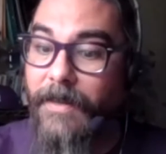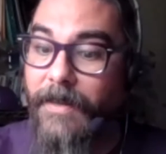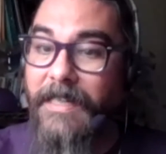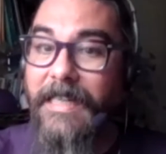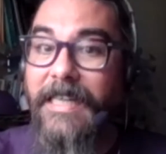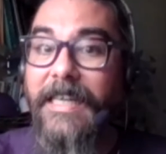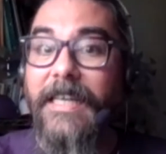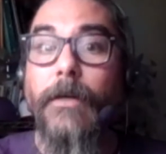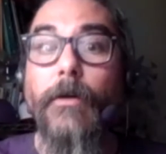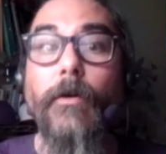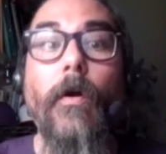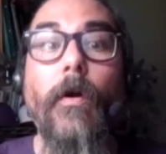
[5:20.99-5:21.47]
And
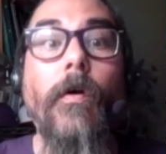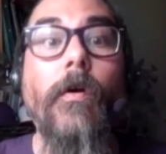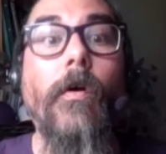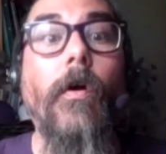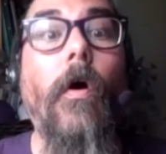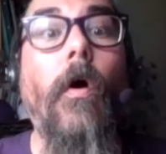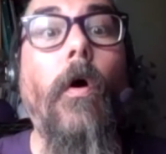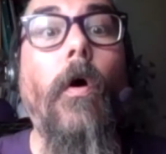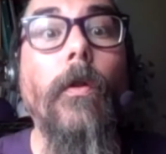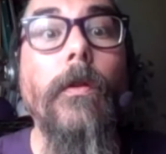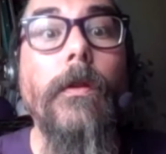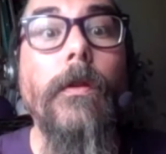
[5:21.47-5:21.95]
here are
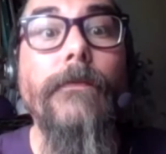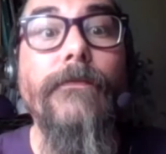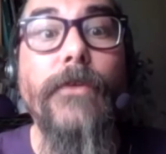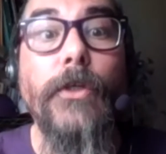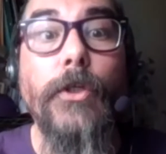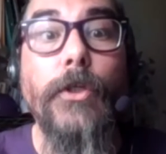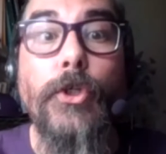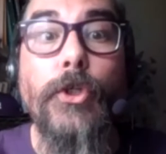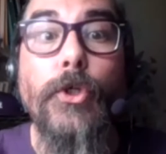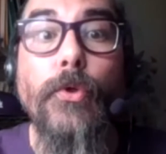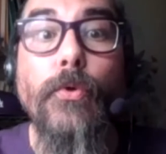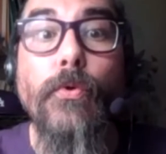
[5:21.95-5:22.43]
all of
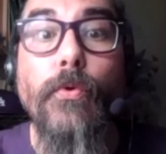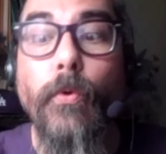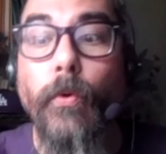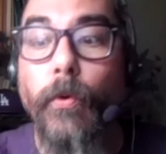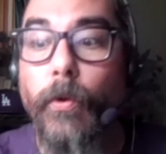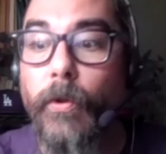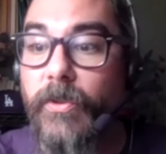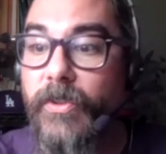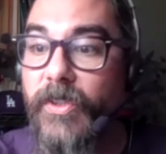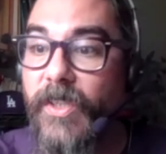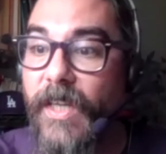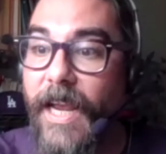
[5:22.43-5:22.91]
the
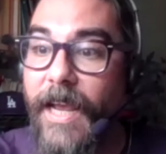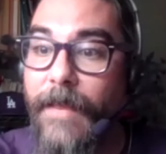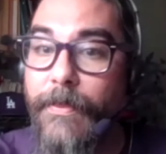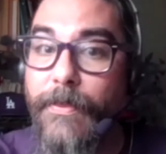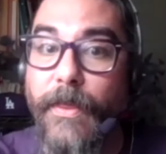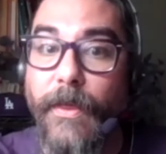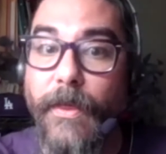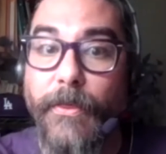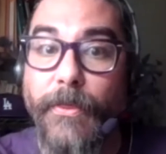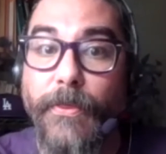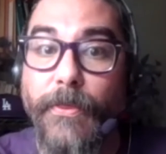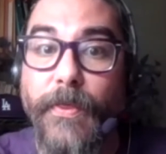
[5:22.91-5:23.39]
tools
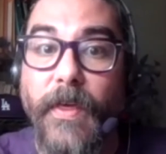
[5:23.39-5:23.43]
and the